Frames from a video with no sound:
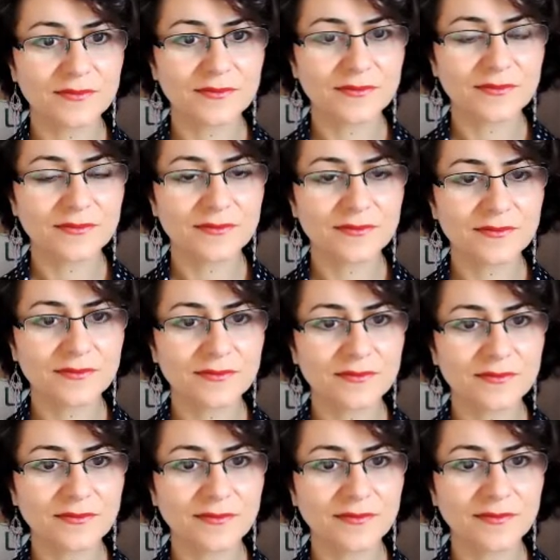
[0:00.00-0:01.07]

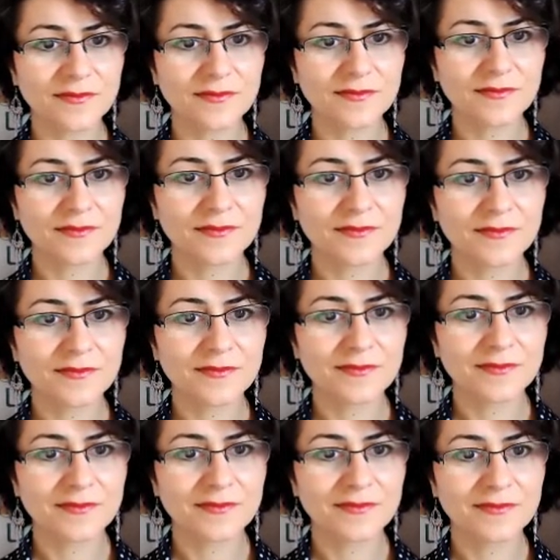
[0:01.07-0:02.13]

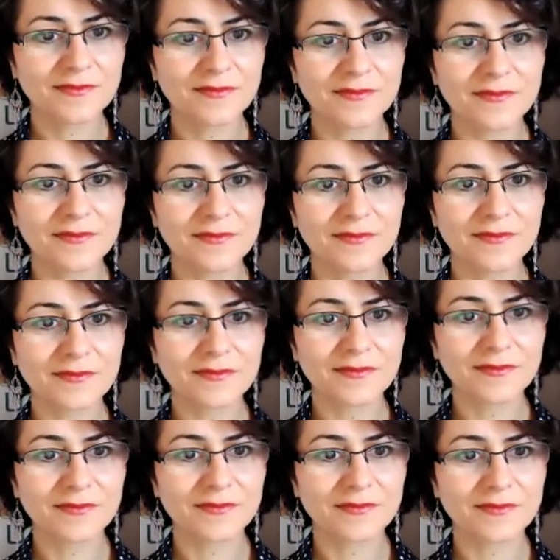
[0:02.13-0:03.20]

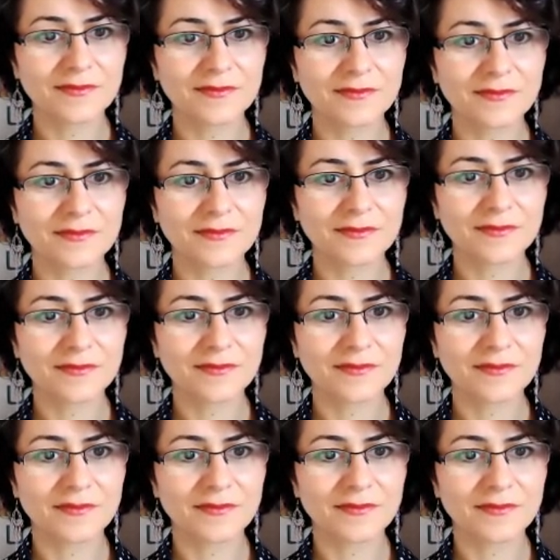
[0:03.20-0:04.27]

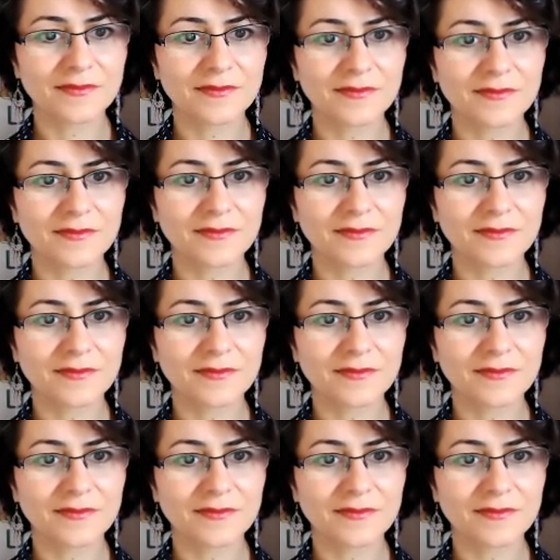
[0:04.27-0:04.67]
This person isn't speaking.